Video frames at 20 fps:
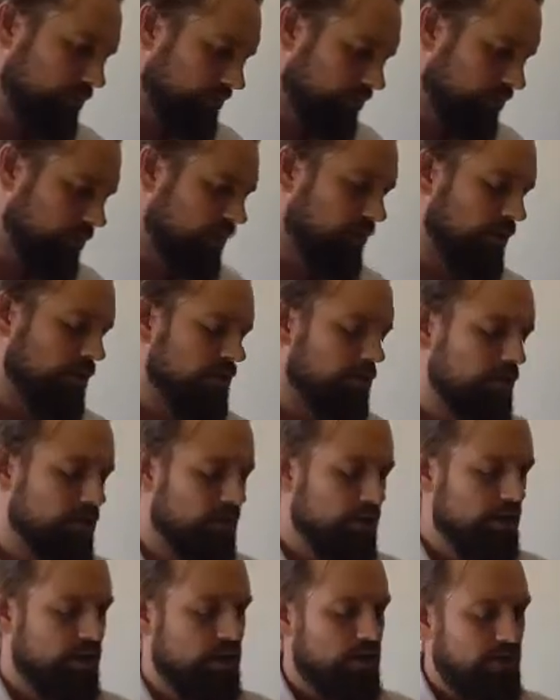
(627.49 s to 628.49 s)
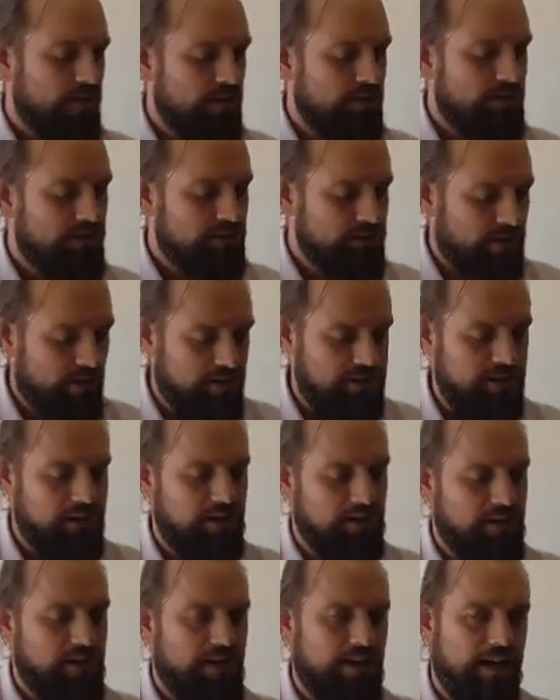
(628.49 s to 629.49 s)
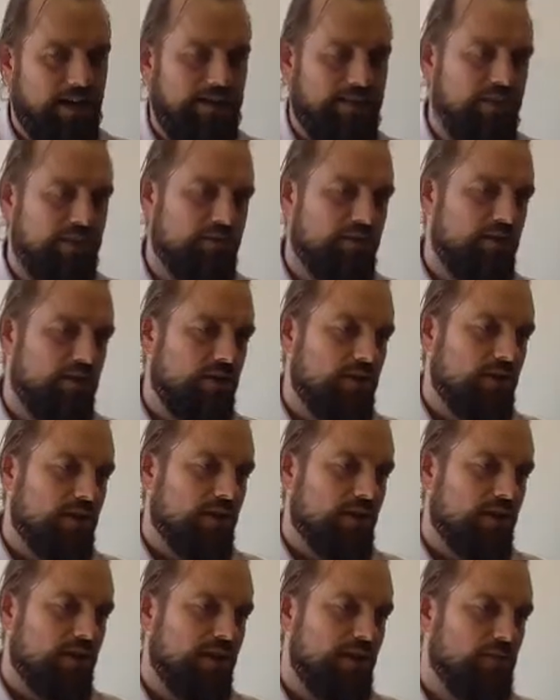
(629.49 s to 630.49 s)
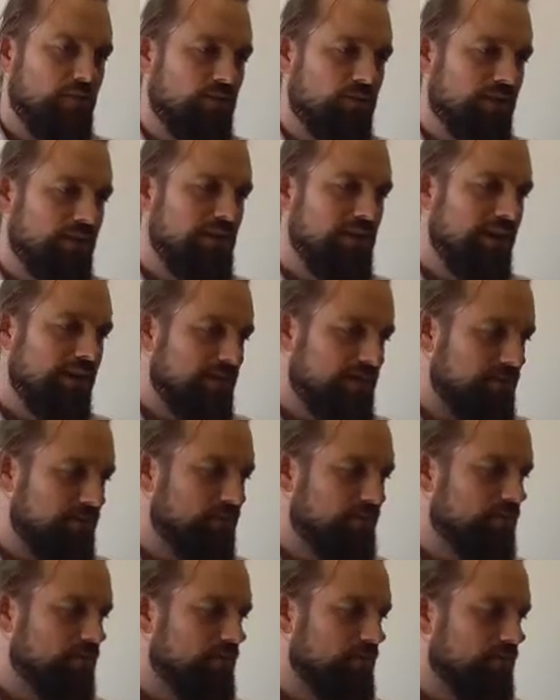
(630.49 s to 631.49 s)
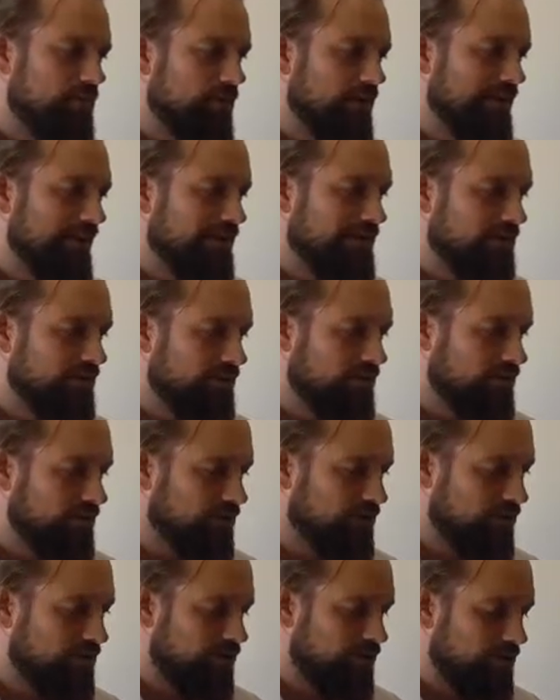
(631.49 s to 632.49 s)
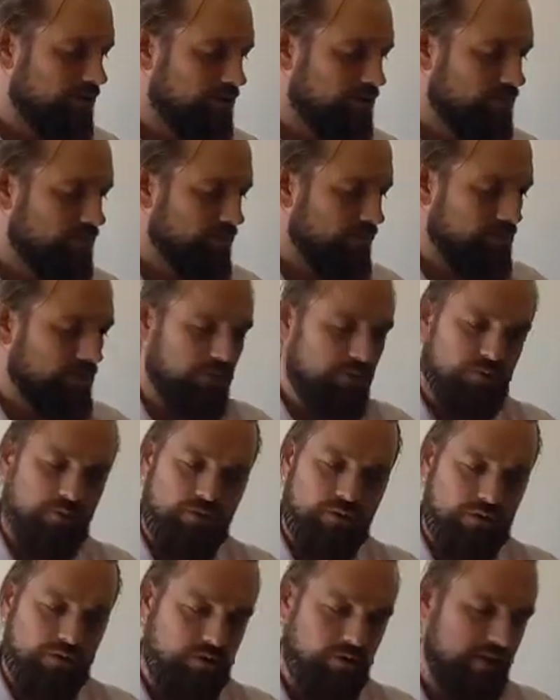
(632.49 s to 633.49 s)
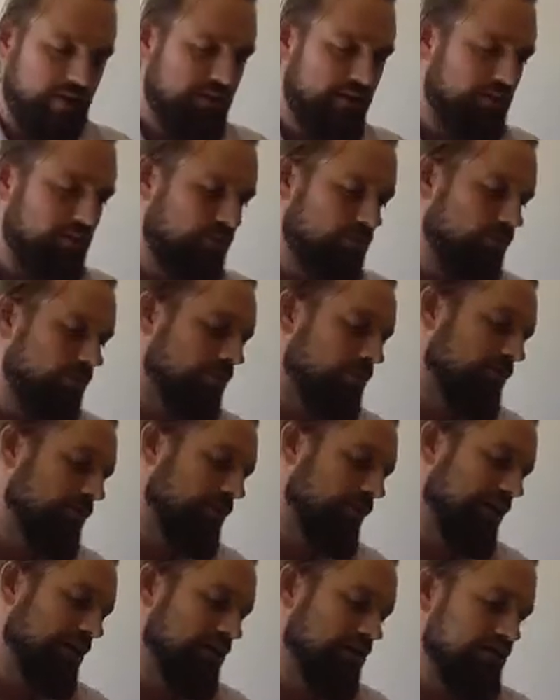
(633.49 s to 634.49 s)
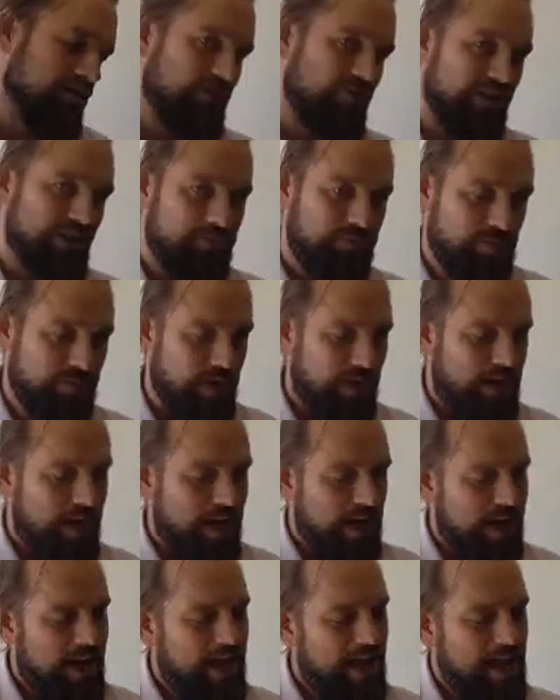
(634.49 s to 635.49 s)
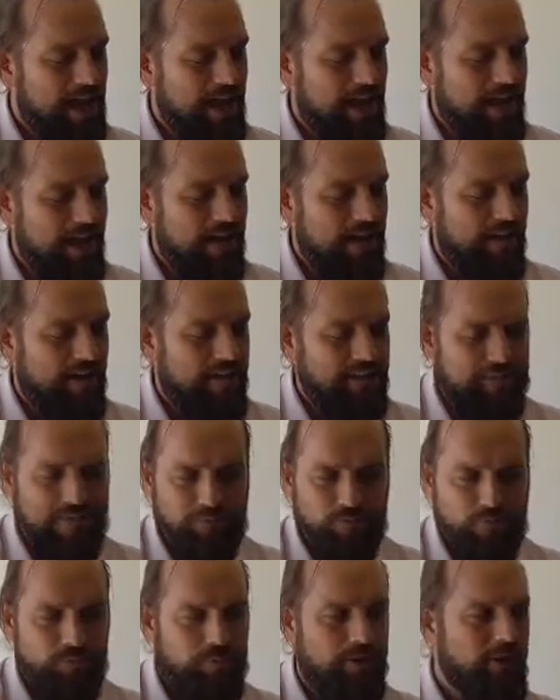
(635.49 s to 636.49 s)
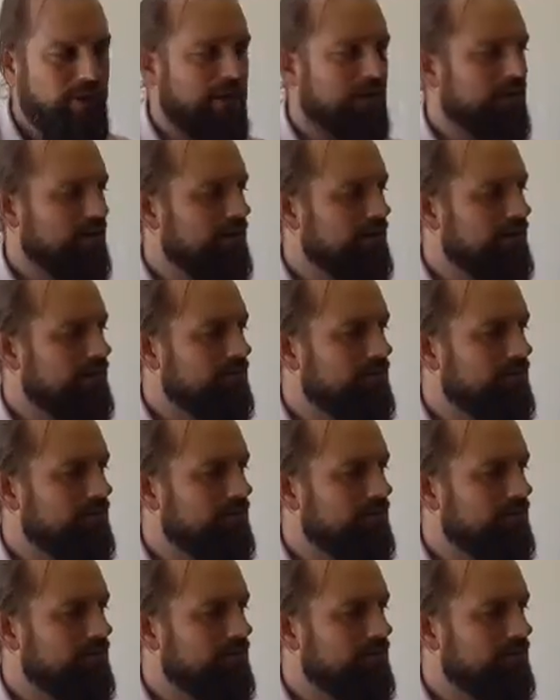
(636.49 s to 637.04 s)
we'll look. And we started looking, and they would just get them and break up the wood, cut up the wood, change the shapes, and that would be it.